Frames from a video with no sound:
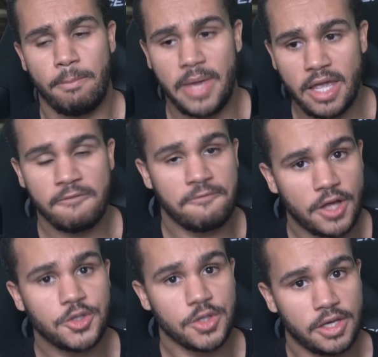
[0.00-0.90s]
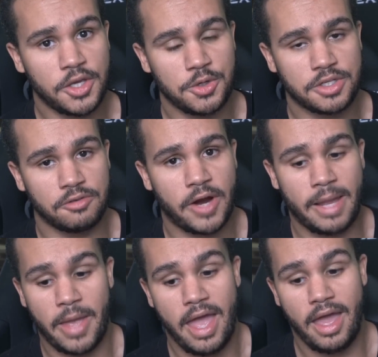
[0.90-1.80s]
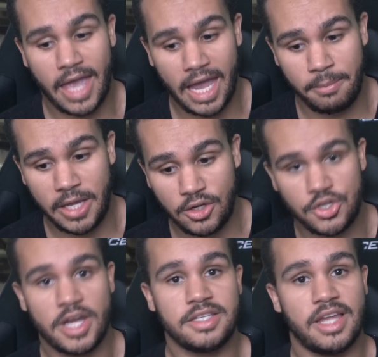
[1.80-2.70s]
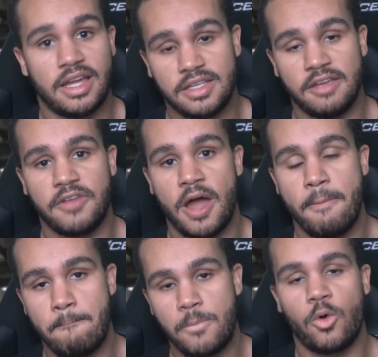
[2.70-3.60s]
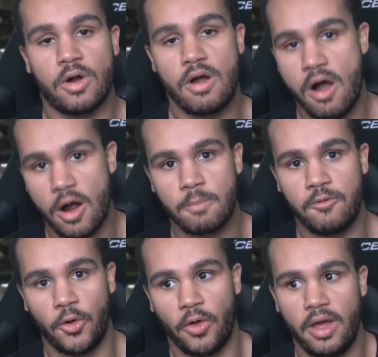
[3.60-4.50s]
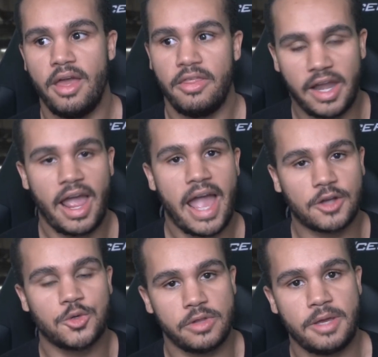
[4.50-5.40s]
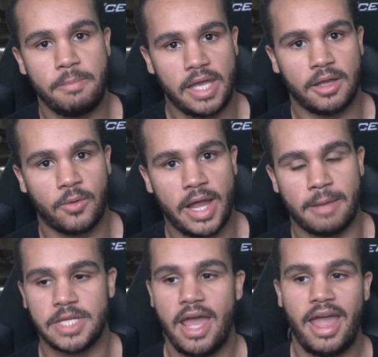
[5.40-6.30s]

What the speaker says: being falsely accused of rape can be just as, if not more harmful than actually being raped.